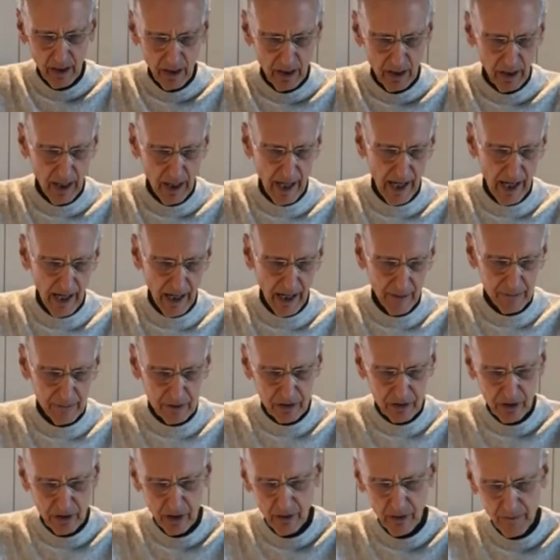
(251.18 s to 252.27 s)

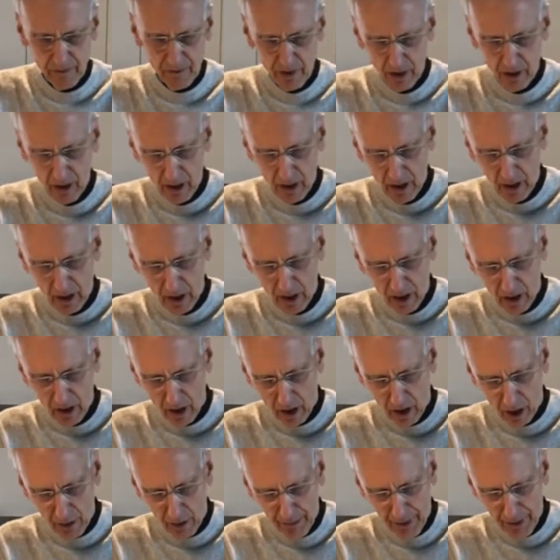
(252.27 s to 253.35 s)
yams,
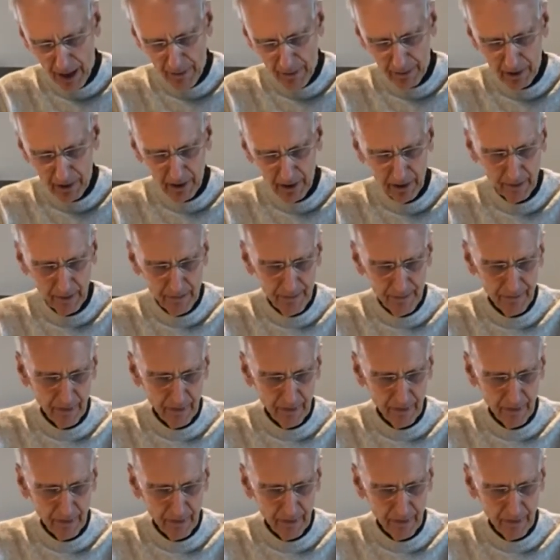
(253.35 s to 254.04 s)
our pumpkin,